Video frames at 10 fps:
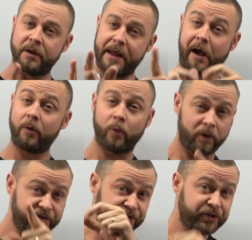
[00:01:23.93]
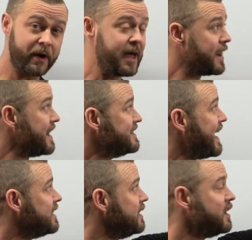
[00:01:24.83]
Now, let's just go ahead and
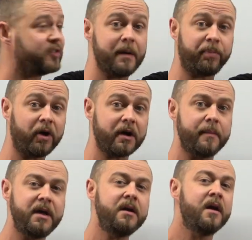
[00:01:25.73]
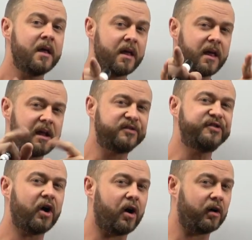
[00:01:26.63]
take these and plug them in and
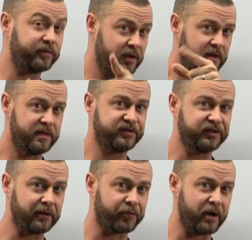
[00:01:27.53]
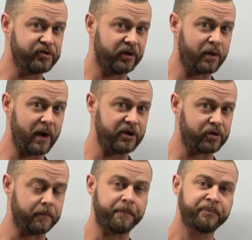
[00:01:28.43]
solve this differential
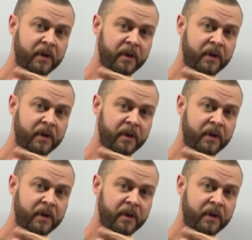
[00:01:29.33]
equation.